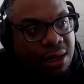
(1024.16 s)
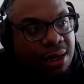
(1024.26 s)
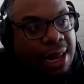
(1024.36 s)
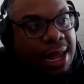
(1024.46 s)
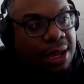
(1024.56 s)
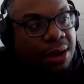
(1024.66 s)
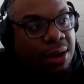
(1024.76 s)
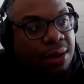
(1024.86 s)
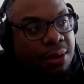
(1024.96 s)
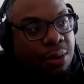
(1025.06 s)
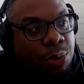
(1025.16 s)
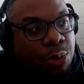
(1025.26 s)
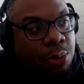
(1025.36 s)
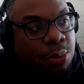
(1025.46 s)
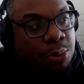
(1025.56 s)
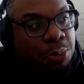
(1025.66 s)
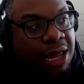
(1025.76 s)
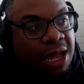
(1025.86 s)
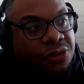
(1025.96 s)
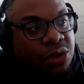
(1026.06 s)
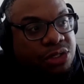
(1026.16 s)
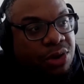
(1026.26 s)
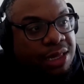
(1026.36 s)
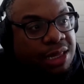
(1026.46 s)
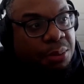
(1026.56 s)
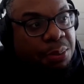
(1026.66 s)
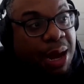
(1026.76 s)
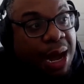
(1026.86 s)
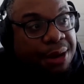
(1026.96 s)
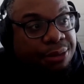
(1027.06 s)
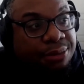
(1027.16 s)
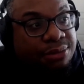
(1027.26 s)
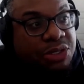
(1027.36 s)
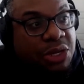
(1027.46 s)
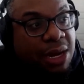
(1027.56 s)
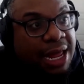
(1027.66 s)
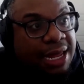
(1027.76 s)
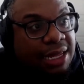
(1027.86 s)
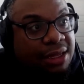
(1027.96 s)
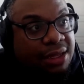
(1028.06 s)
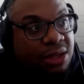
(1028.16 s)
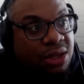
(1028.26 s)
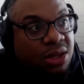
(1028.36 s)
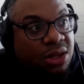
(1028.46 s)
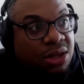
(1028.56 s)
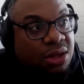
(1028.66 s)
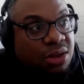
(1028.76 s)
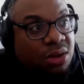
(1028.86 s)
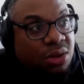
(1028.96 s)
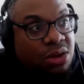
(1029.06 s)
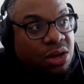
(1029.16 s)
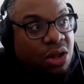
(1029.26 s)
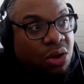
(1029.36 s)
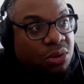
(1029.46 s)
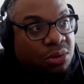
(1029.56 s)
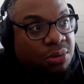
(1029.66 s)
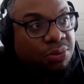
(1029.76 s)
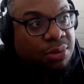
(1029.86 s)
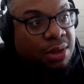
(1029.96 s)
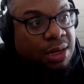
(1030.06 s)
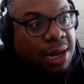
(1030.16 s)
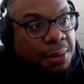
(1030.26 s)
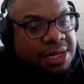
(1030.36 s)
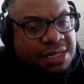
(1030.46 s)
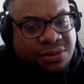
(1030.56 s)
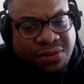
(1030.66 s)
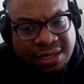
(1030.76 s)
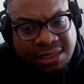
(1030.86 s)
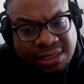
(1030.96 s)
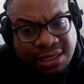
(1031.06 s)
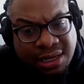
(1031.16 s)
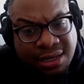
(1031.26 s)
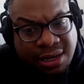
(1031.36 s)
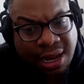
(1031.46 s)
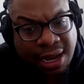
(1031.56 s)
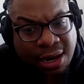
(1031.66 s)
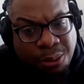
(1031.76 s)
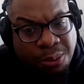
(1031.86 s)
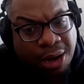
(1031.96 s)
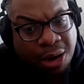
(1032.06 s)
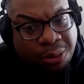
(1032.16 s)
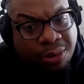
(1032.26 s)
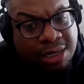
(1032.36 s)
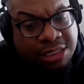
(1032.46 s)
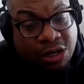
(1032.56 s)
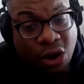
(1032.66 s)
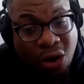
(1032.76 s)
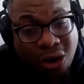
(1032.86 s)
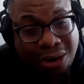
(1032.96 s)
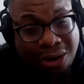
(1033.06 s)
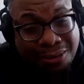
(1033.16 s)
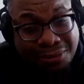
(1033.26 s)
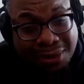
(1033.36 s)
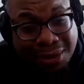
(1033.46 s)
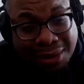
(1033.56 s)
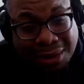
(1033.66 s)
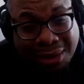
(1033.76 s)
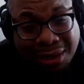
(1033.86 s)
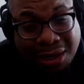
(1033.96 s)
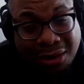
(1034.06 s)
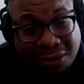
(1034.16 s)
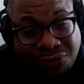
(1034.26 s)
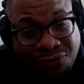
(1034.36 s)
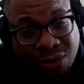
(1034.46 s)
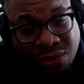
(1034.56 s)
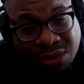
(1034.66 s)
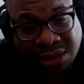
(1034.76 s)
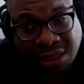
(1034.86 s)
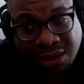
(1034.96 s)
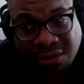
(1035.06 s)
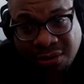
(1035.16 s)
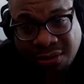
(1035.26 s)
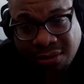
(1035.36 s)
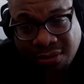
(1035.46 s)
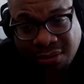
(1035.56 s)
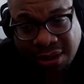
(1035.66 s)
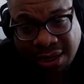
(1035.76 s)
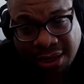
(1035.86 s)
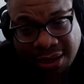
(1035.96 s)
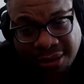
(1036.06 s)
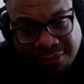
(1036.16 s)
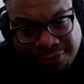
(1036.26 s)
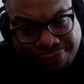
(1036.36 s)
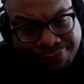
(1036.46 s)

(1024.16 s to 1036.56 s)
like black folks are at the bottom. So like, you know, um, dysfunction and, uh, and oppression, harm, confusion, um,